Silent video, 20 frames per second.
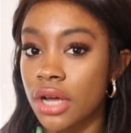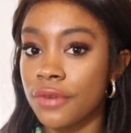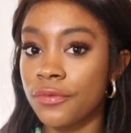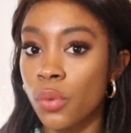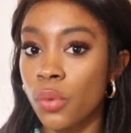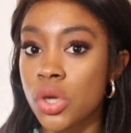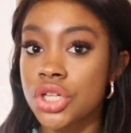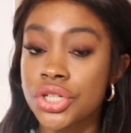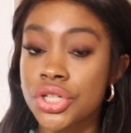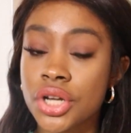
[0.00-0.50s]

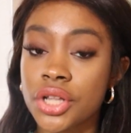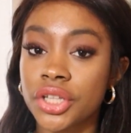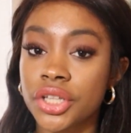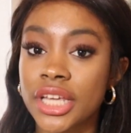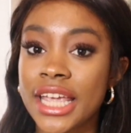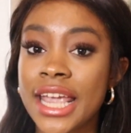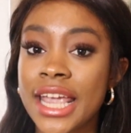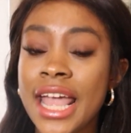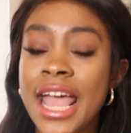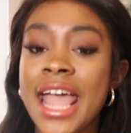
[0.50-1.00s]

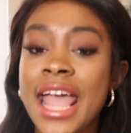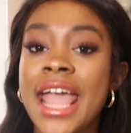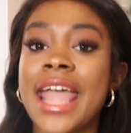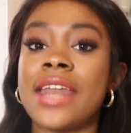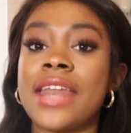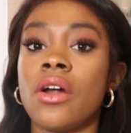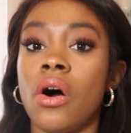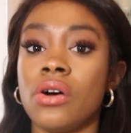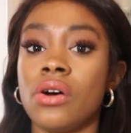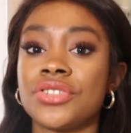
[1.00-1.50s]
unfortunately,
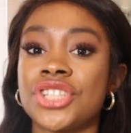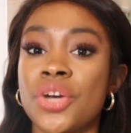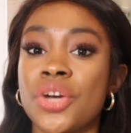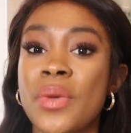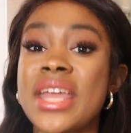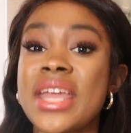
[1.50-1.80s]
and also